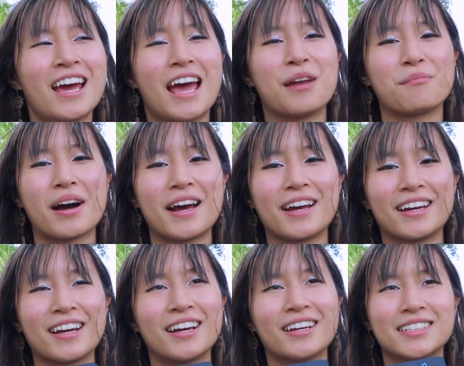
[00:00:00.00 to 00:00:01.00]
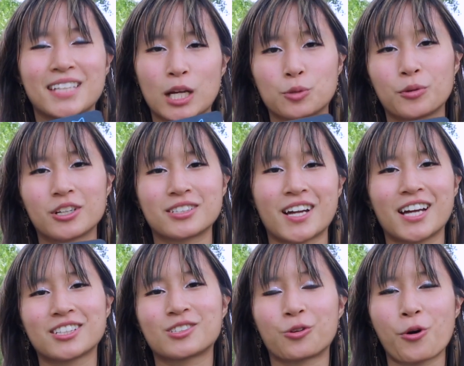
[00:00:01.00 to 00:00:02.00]
and my sketchbook is
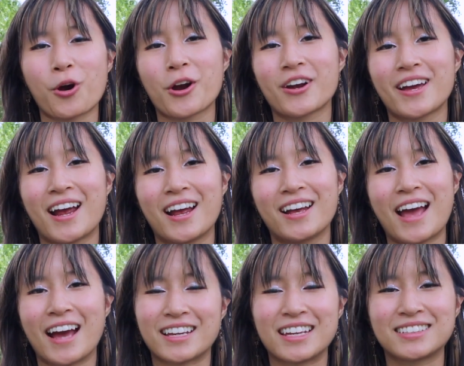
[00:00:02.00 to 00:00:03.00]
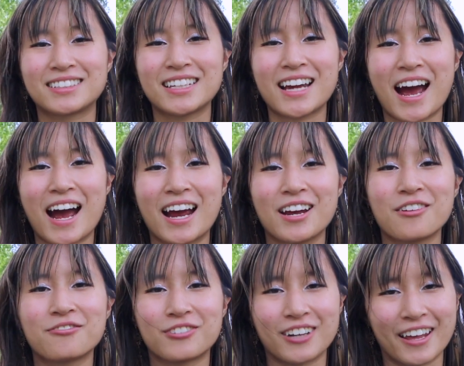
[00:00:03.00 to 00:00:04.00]
not stored at KCAI
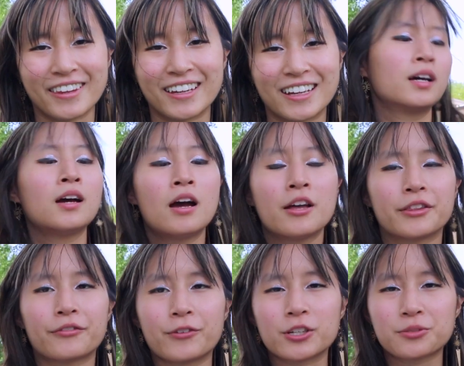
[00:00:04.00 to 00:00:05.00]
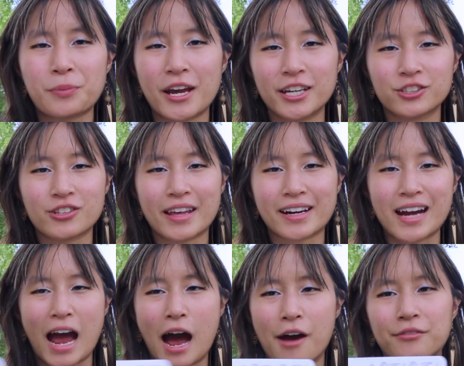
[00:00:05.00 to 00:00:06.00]
for nothing. The first page that I
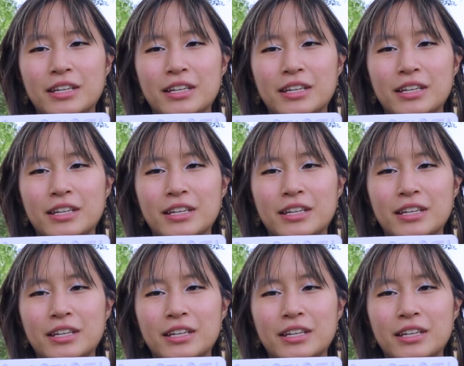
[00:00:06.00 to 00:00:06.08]
have